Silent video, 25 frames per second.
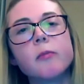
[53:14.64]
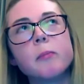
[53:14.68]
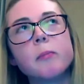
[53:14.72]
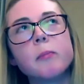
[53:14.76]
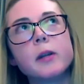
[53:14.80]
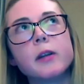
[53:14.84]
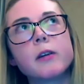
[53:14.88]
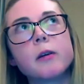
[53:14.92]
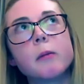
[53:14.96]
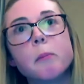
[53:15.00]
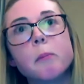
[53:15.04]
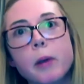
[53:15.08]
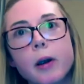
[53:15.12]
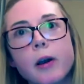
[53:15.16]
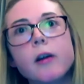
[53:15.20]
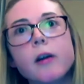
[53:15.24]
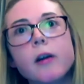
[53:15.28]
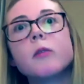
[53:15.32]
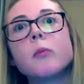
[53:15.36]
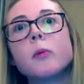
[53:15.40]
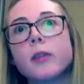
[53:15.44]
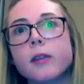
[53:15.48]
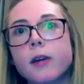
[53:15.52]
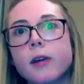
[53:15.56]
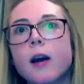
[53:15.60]
been
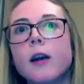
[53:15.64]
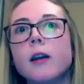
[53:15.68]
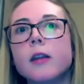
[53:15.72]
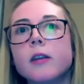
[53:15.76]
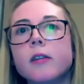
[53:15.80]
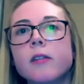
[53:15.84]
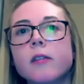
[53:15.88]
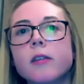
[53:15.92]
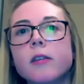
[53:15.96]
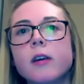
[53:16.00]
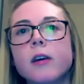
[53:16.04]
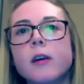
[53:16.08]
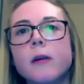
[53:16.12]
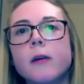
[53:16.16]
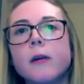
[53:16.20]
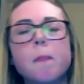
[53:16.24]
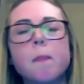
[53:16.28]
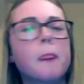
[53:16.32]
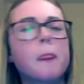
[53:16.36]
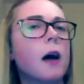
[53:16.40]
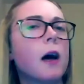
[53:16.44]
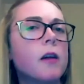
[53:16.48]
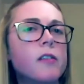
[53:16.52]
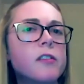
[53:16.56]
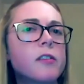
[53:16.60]
compared with Ireland
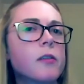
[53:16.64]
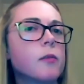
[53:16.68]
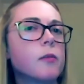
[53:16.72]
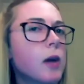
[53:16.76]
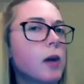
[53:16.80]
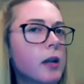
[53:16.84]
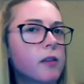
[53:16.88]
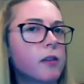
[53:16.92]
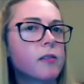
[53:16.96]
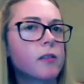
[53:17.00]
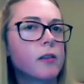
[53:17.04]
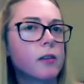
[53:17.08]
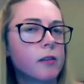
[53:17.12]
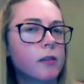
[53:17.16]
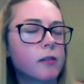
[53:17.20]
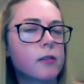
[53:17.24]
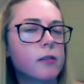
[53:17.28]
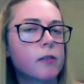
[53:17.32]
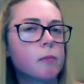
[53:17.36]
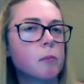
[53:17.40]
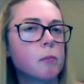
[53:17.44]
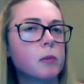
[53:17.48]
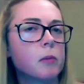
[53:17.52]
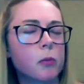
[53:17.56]
as the reticence